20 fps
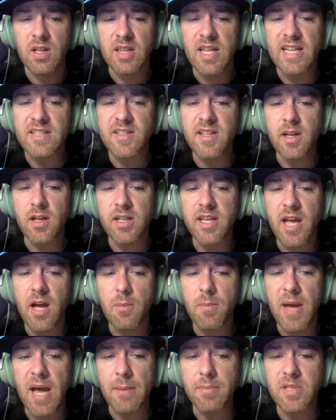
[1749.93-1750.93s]
Last thing on
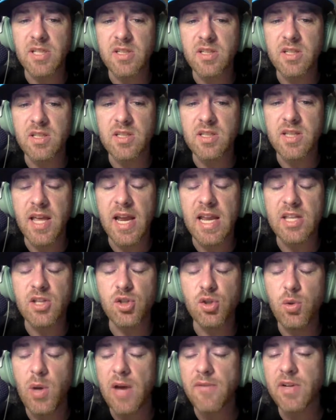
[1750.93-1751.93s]
Cal Baptist is they
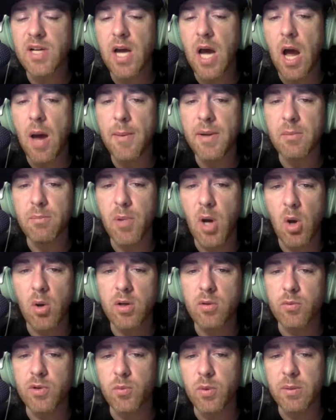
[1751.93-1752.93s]
do have a common
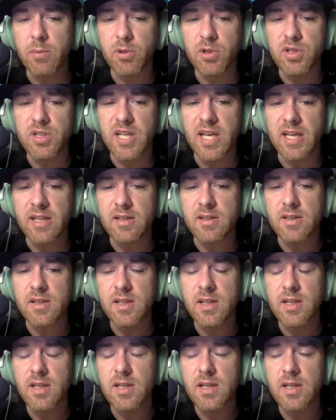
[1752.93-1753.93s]
opponent with Weber State,
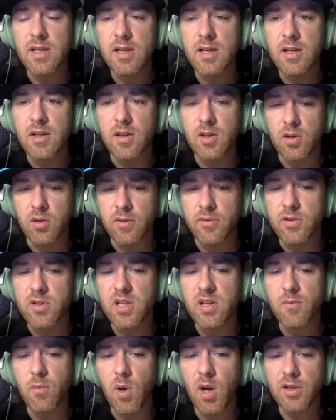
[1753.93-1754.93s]
the
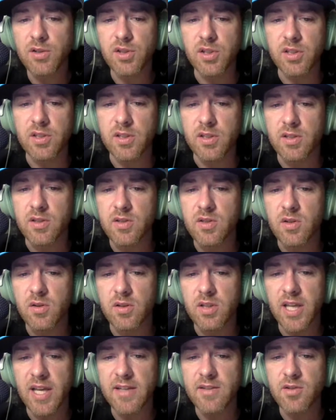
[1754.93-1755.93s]
University of Washington. So
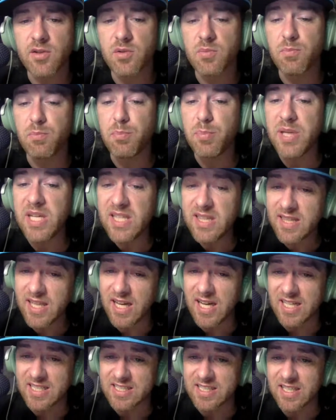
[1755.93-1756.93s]
the Lancers beat the
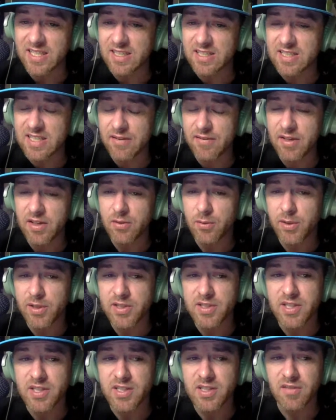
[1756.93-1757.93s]
Huskies
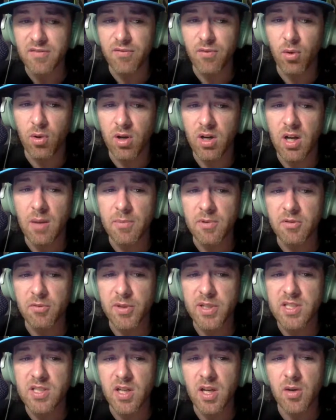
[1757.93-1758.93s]
73-64 a couple of
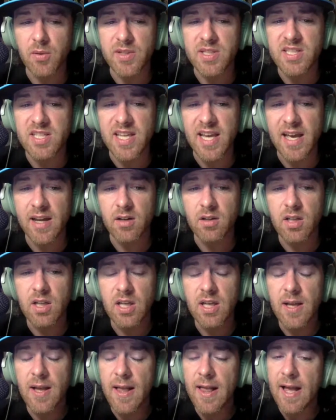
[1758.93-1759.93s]
weeks ago in Seattle.
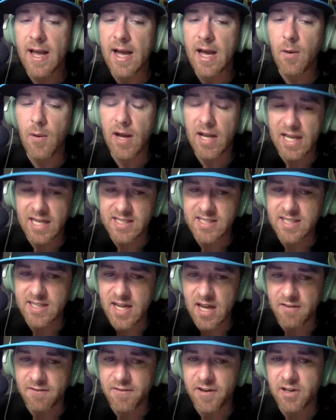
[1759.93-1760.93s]
Wildcats did
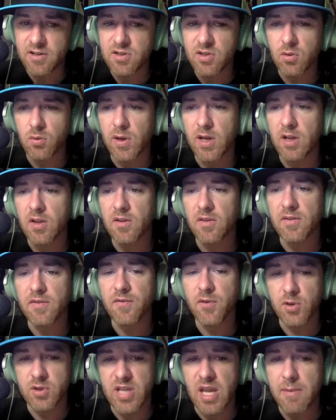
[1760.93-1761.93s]
not fare so well
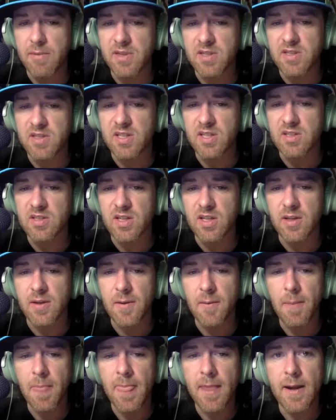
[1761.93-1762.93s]
first game of the season.
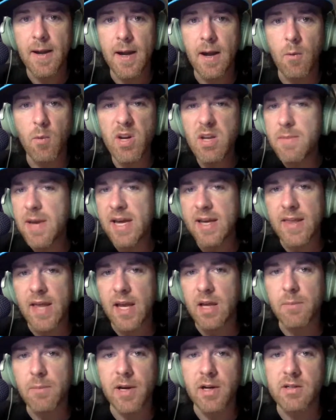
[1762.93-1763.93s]
What do you make of
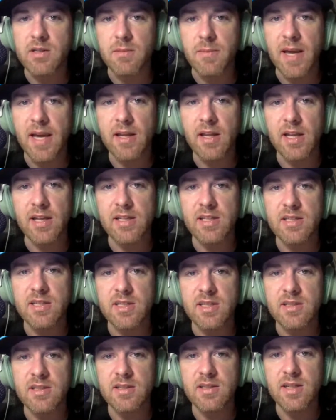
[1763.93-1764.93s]
that comparison, man? Like, does
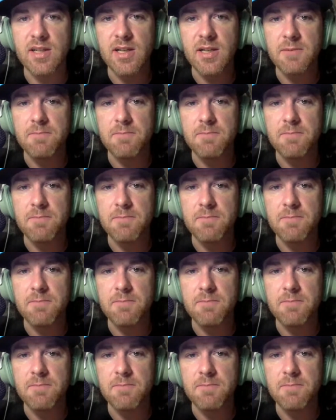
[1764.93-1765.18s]
it?